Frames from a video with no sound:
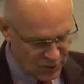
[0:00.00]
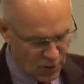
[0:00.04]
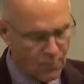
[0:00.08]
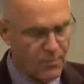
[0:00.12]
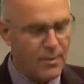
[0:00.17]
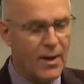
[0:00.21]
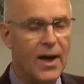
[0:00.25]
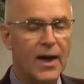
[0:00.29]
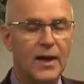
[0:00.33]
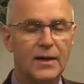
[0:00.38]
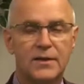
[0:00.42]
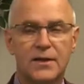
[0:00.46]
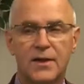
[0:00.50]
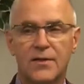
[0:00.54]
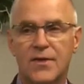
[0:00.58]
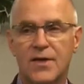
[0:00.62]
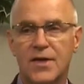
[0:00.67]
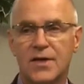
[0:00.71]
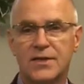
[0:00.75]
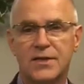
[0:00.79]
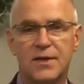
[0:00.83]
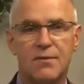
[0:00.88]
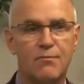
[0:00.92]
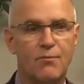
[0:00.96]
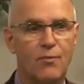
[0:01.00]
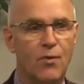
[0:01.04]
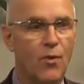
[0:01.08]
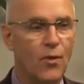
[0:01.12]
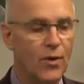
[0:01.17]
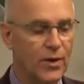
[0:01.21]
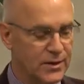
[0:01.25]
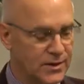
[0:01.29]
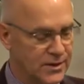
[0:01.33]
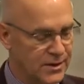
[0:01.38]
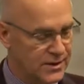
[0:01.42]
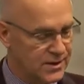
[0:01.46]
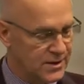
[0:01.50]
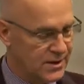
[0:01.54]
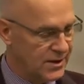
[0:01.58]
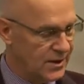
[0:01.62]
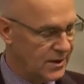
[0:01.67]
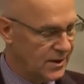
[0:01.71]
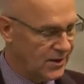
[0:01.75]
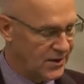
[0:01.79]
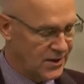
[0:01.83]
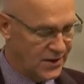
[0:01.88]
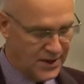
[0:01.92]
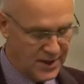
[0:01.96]
go back to this important
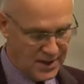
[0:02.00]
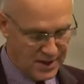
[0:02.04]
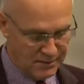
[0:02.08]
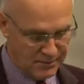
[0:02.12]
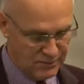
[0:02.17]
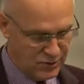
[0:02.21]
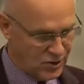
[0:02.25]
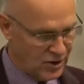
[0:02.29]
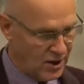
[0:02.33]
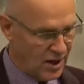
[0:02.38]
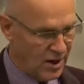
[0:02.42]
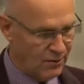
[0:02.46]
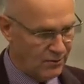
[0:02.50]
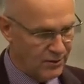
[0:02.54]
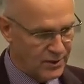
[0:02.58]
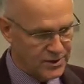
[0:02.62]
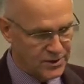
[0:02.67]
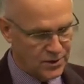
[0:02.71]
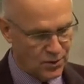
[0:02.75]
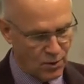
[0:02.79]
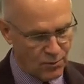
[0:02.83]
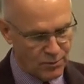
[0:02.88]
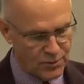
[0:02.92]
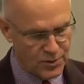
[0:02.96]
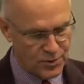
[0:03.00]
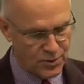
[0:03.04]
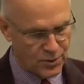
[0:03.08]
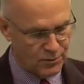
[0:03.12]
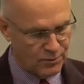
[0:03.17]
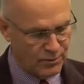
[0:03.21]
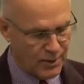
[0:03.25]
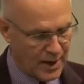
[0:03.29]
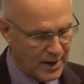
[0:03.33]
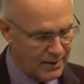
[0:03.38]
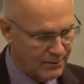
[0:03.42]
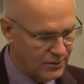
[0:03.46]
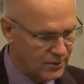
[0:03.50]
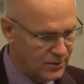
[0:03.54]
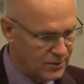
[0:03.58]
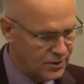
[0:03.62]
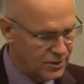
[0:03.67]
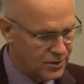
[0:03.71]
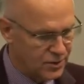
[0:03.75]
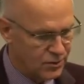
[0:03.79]
theme, shall we? So open your Bibles